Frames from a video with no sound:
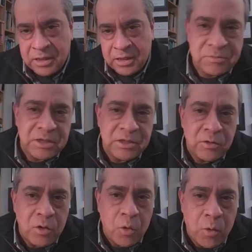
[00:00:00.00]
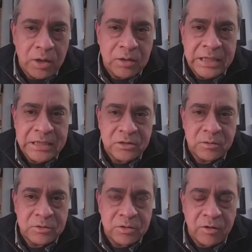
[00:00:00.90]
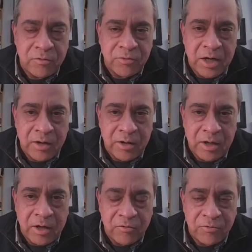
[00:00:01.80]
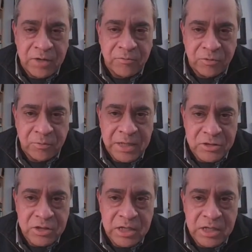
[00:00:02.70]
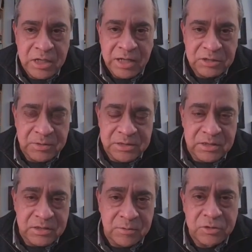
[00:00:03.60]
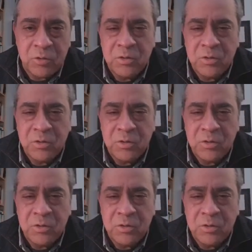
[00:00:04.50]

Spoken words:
systems that you know well in terms of information and management systems.